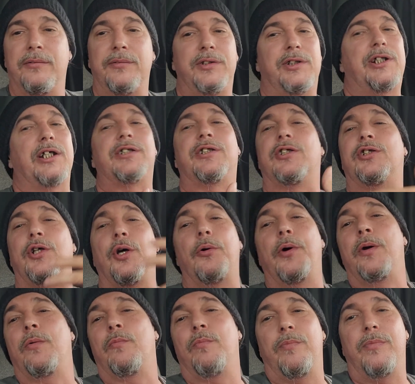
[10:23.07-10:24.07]
just
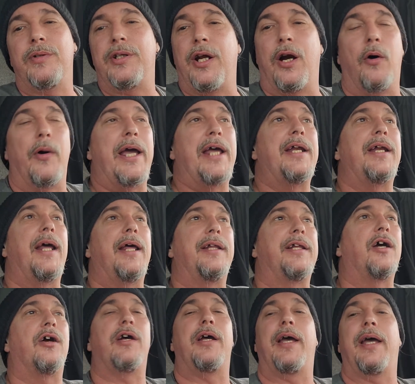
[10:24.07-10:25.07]
doing, you know,
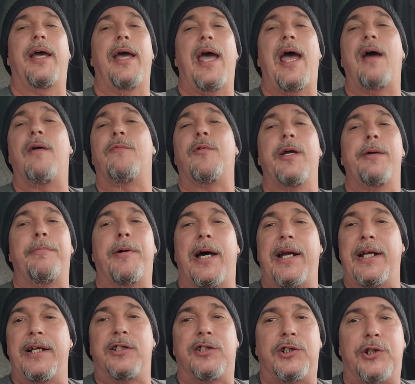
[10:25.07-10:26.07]

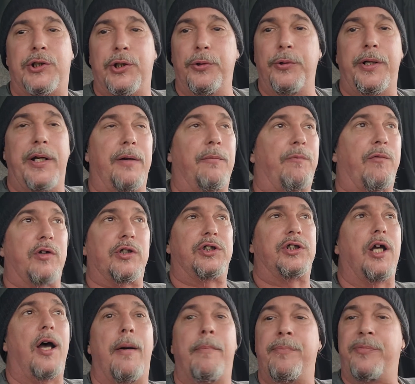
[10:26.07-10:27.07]
everybody is suited for
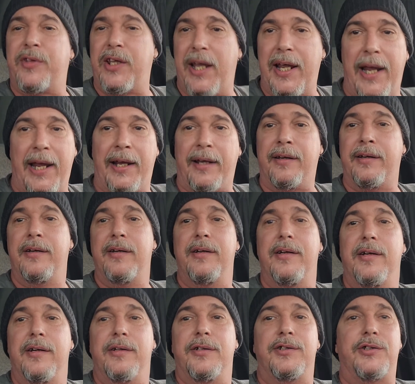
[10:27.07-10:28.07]

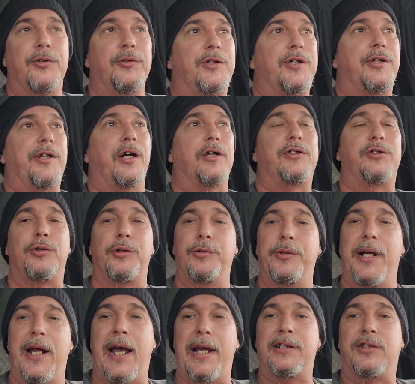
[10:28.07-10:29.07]
something due to their true
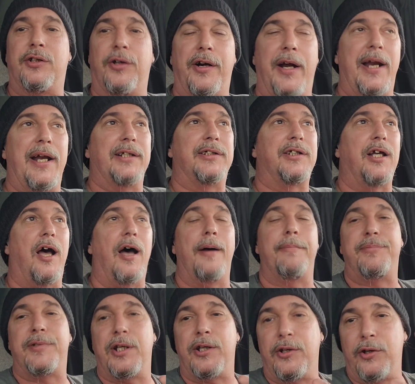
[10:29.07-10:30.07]
nature, and it's
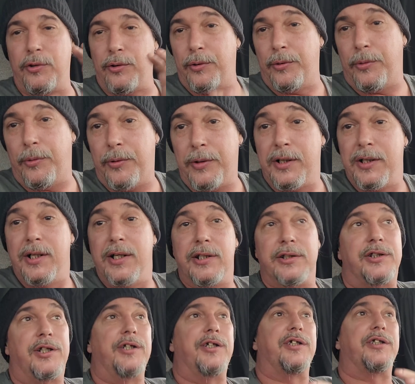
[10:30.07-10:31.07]
up to you
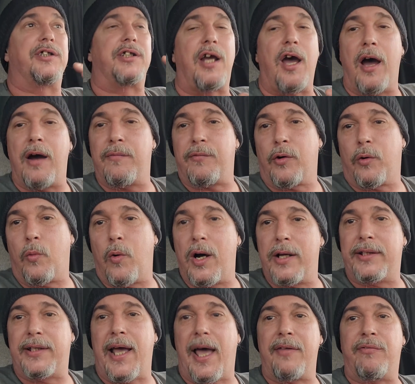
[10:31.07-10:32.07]
to discover
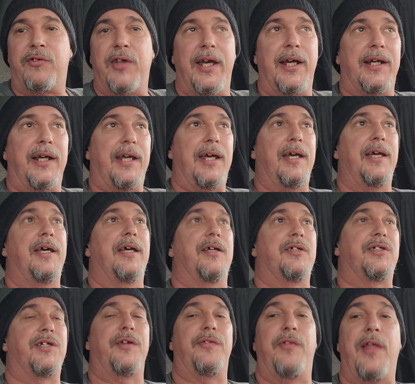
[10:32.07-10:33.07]
what that thing
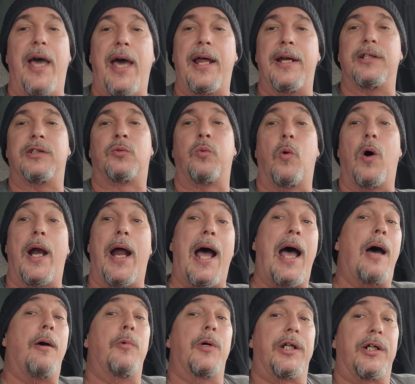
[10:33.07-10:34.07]
is. And that is what
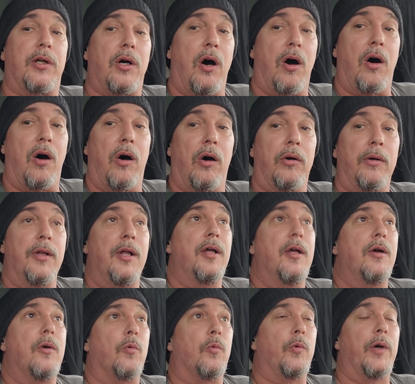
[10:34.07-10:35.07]
I would call
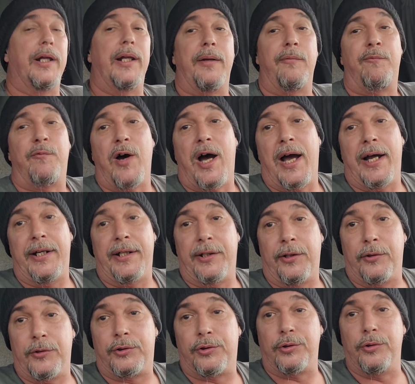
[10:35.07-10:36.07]
really finding
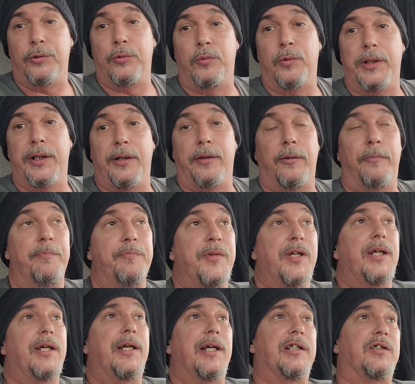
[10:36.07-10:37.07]
your true will,
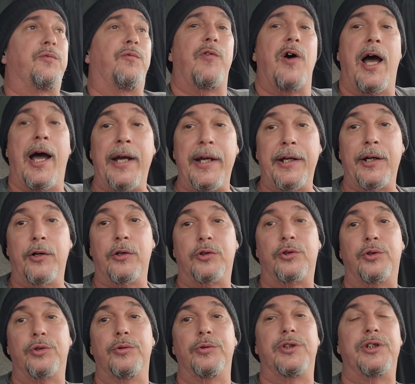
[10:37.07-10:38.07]
is finding your
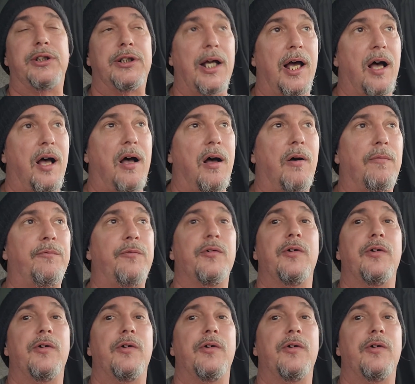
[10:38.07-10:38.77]
true self